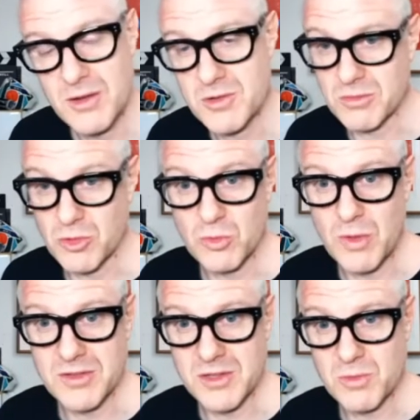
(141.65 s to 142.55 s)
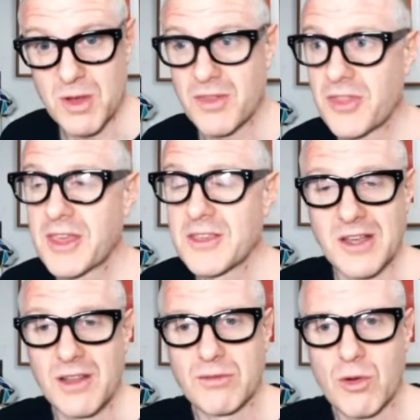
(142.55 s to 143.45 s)
There were some good ones as well. The thing is,
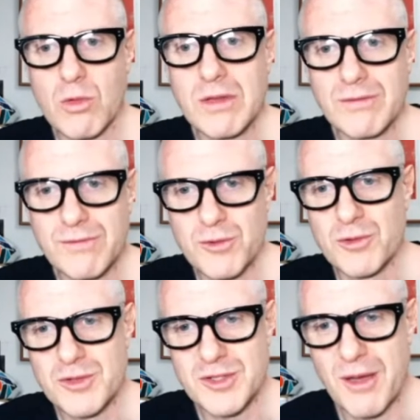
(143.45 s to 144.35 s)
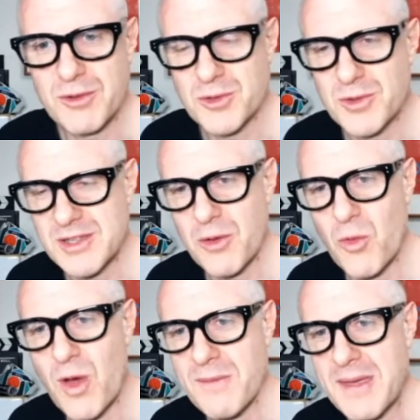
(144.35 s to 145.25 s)
I love Korean food, so I was always like,
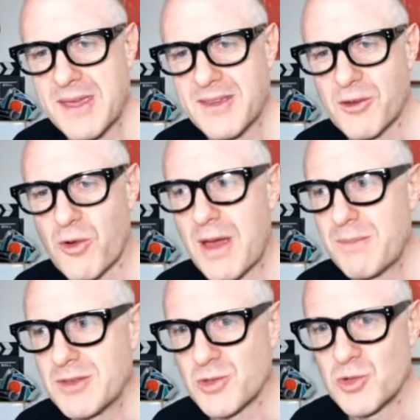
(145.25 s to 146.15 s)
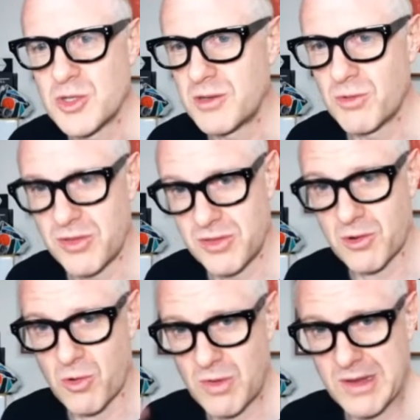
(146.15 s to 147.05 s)
why make crappy sushi with the
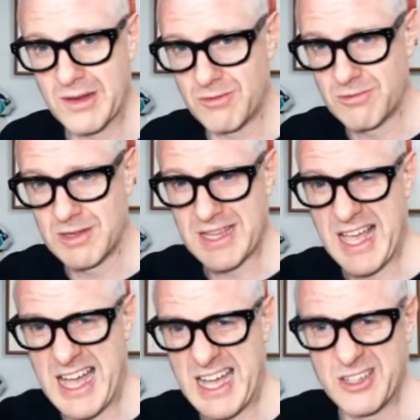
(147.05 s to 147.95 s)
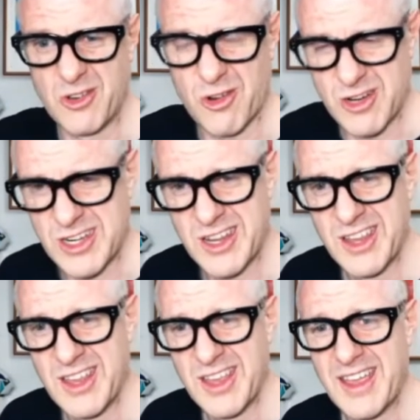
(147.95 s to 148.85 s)
Korean really hard nori
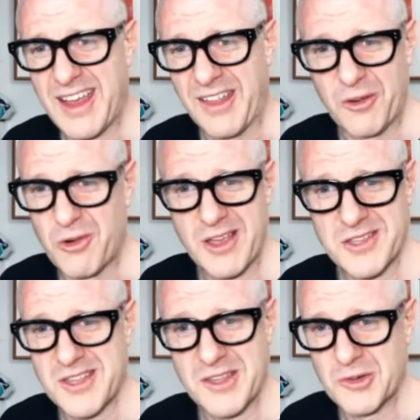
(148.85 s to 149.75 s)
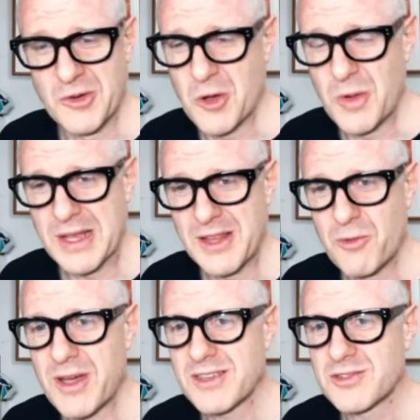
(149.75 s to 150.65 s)
and the rice done the wrong way? Like,
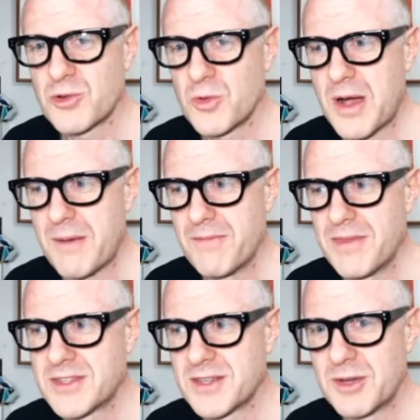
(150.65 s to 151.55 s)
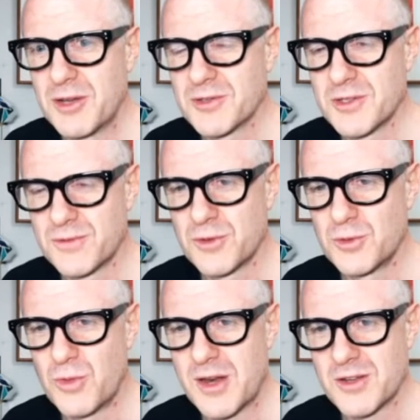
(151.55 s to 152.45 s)
why screw up someone else's
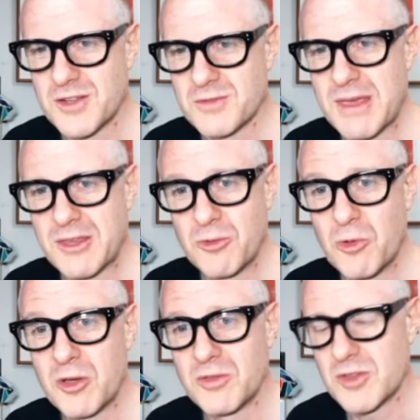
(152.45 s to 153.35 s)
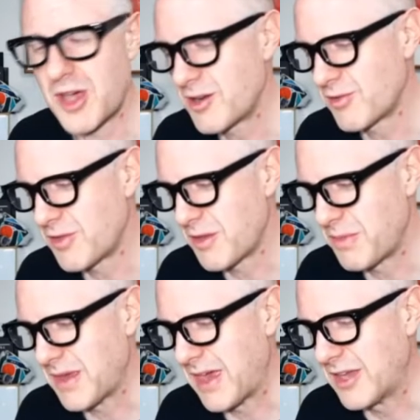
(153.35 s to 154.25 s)
food? Why not just make your own? I don't think
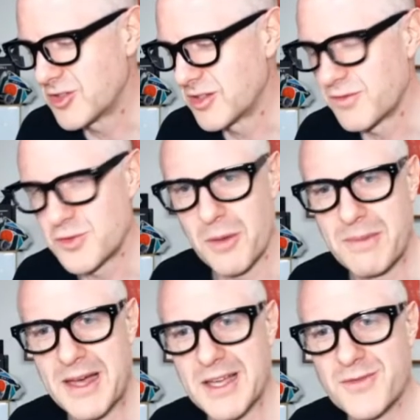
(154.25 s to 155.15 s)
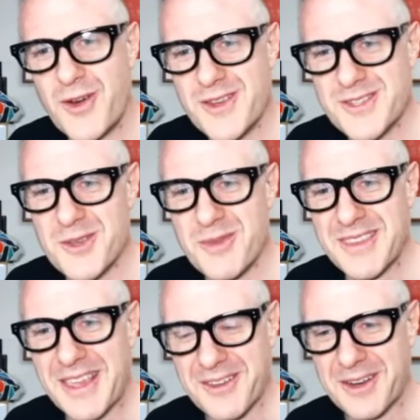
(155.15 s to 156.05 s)
being Asian gives you a pass for
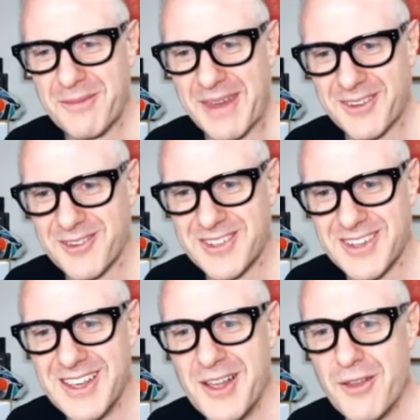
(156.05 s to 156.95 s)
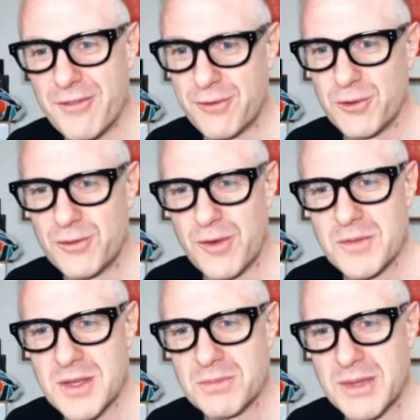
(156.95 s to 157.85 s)
assuming that you're going to make good food
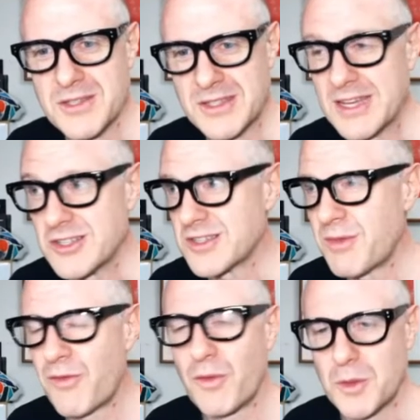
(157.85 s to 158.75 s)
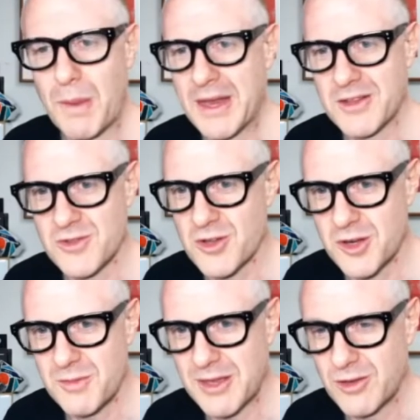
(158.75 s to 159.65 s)
from someplace in Asia. Someone from Japan is not
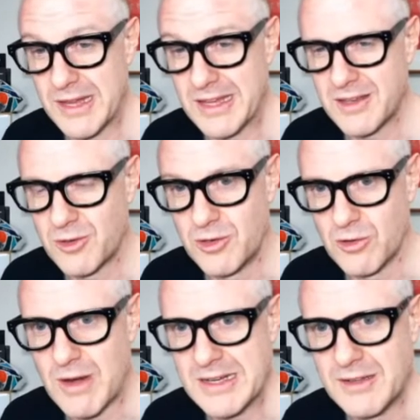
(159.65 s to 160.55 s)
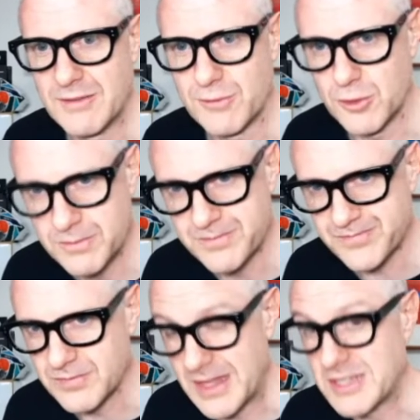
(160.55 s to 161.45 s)
going to make good Iranian food
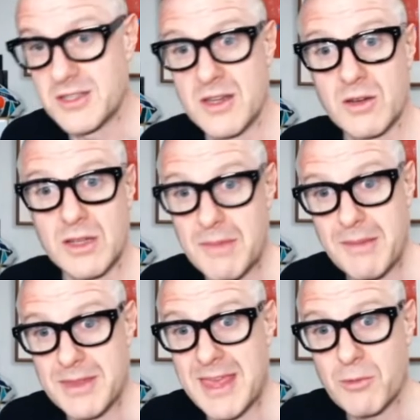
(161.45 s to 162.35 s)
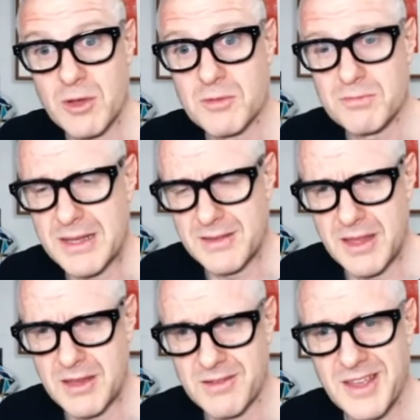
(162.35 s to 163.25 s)
necessarily. Maybe they will, but
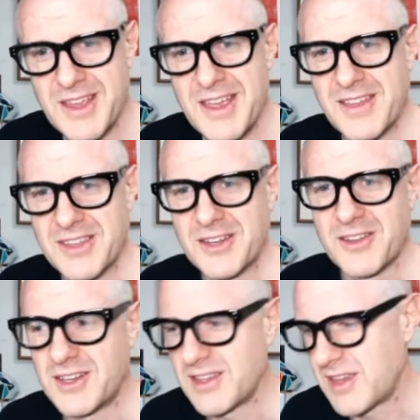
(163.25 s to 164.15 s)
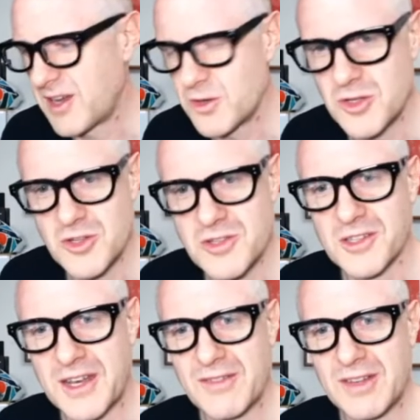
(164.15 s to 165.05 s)
they're, in the end of the day, their heritage
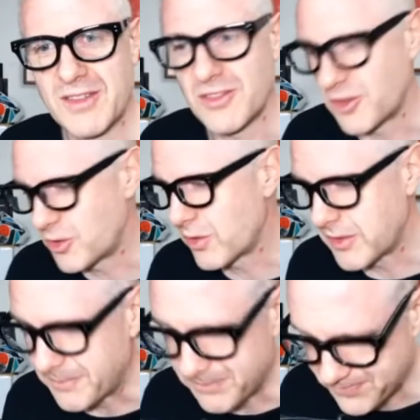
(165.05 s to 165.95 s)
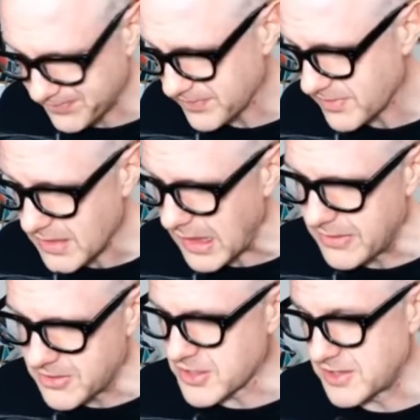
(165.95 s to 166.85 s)
isn't going to have anything to do with it.
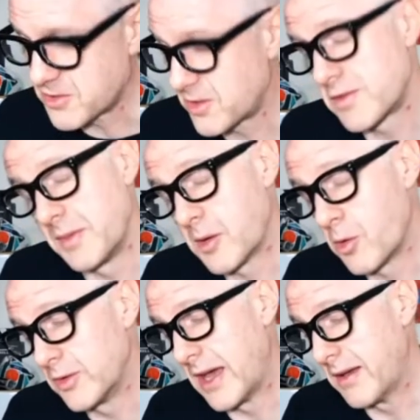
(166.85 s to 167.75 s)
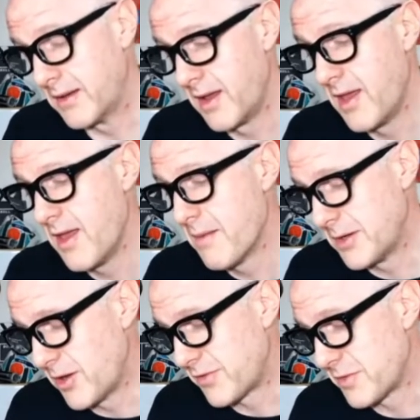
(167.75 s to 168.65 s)
This guy deserves to be called out,
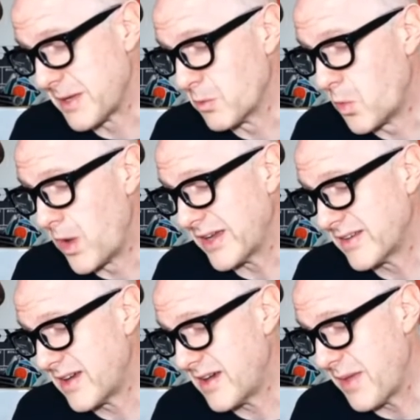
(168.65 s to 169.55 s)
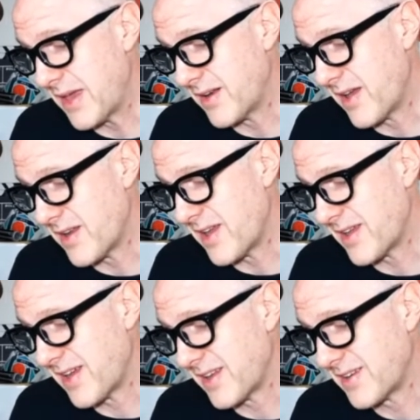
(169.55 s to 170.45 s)
but not for being white.
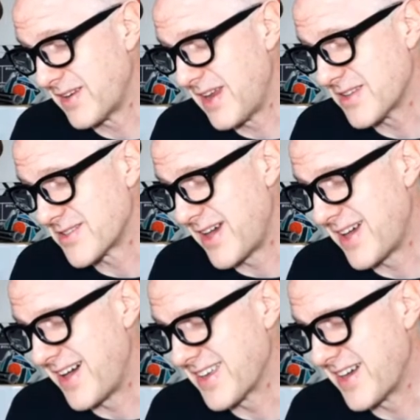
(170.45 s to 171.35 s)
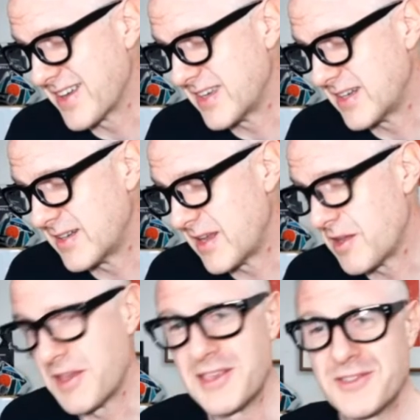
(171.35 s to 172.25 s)
And yes, I get it.
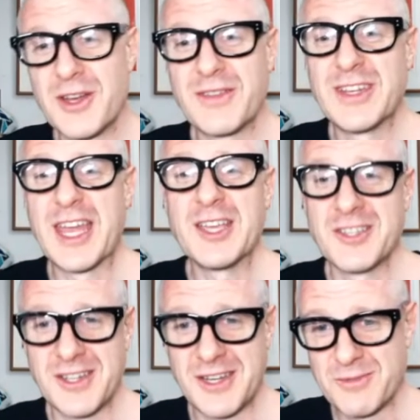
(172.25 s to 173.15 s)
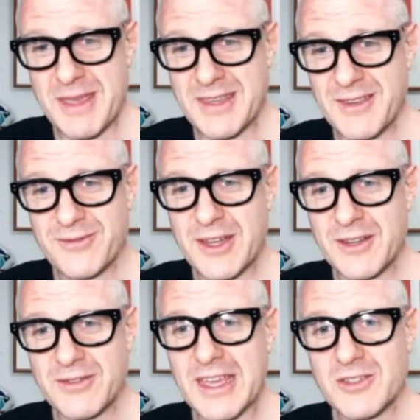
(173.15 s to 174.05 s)
He's not even Asian, and he's making fun
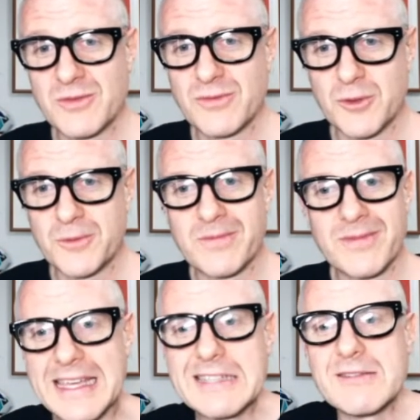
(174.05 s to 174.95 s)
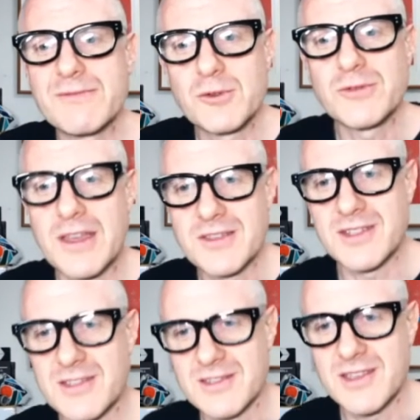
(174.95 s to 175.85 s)
of Asian food. Asian food
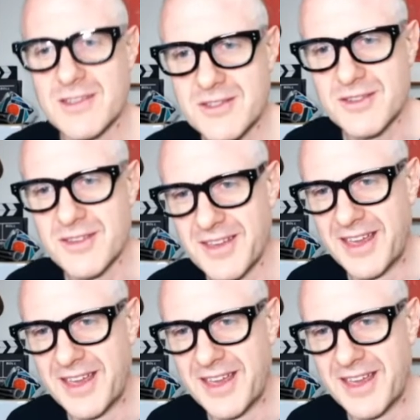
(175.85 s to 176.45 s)
doesn't exist.